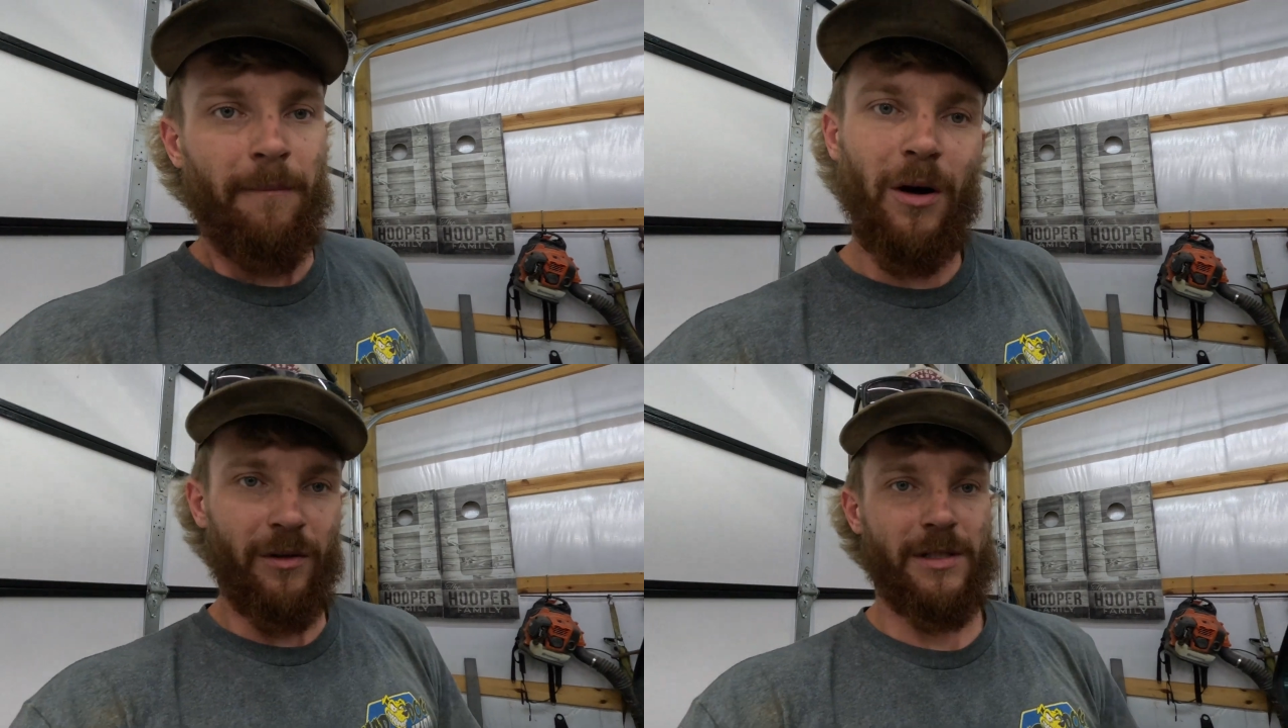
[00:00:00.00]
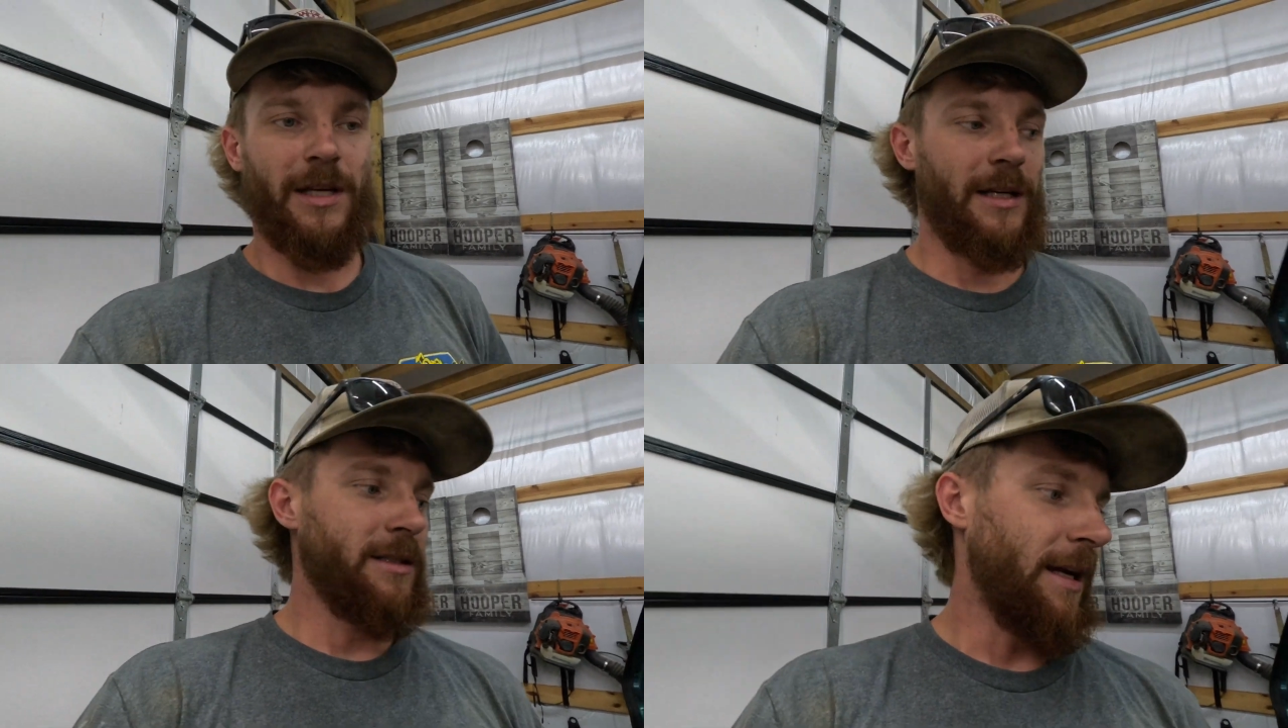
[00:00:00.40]
bolt the
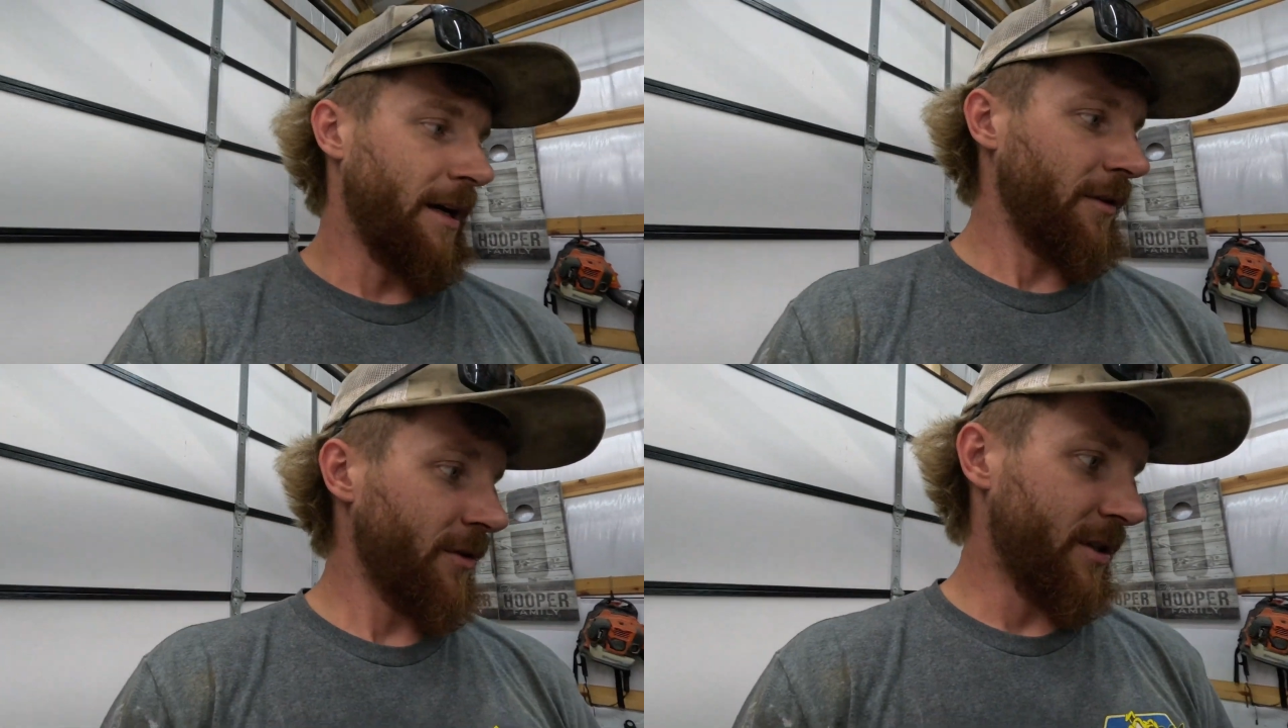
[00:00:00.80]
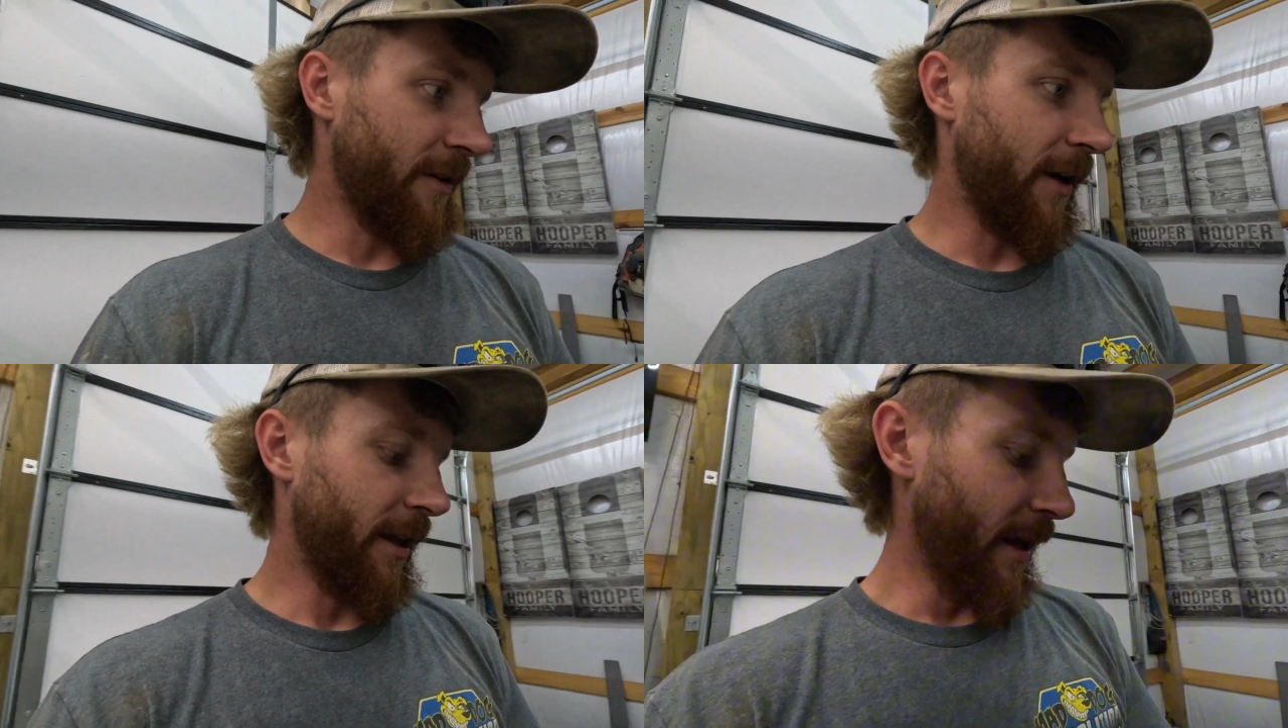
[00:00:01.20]
seats down, little
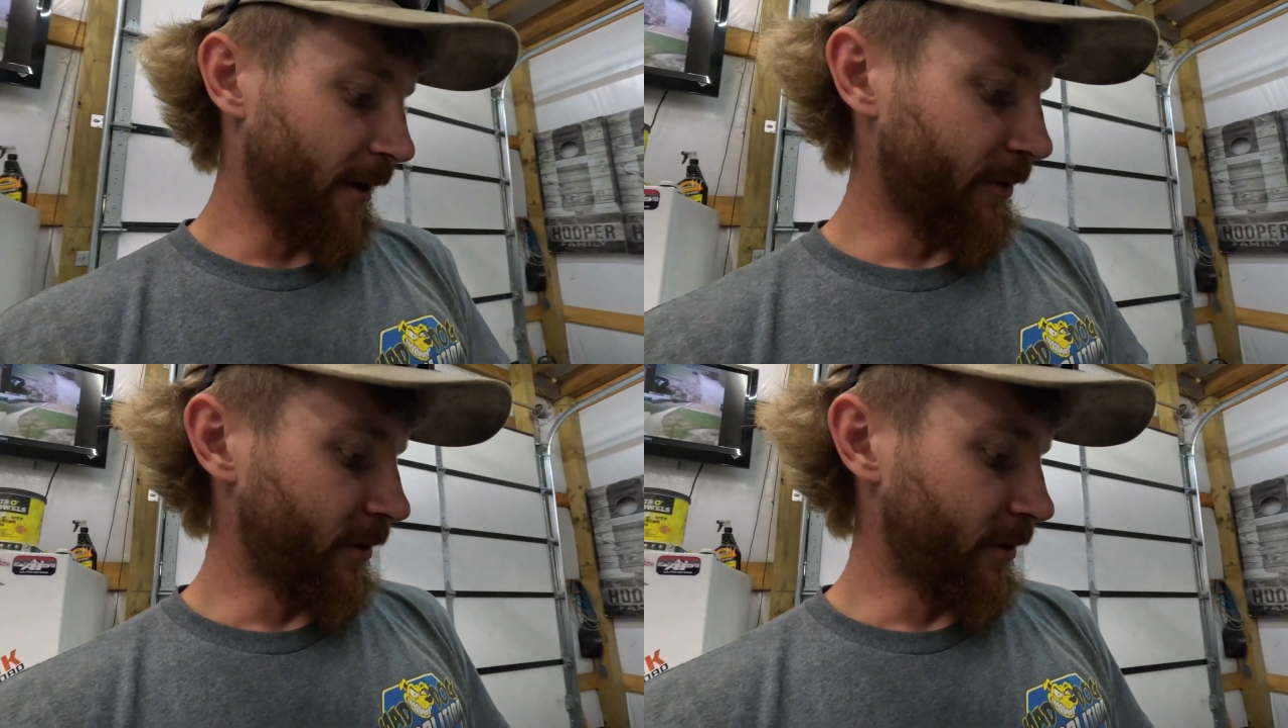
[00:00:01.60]
stuff like that.